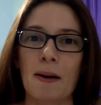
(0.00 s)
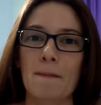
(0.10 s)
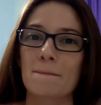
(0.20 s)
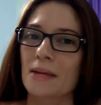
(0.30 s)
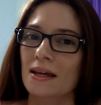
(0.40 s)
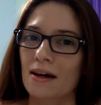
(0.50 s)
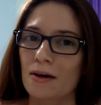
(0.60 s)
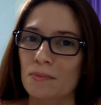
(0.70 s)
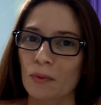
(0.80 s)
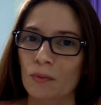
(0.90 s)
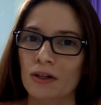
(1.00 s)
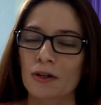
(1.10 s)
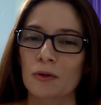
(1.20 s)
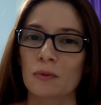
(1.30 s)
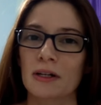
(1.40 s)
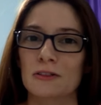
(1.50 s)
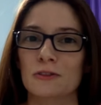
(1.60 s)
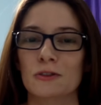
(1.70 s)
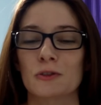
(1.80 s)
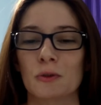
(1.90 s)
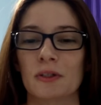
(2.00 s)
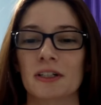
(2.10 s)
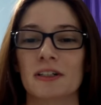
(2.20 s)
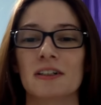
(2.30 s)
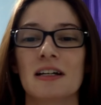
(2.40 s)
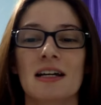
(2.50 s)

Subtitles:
Makeup 101 tutorial.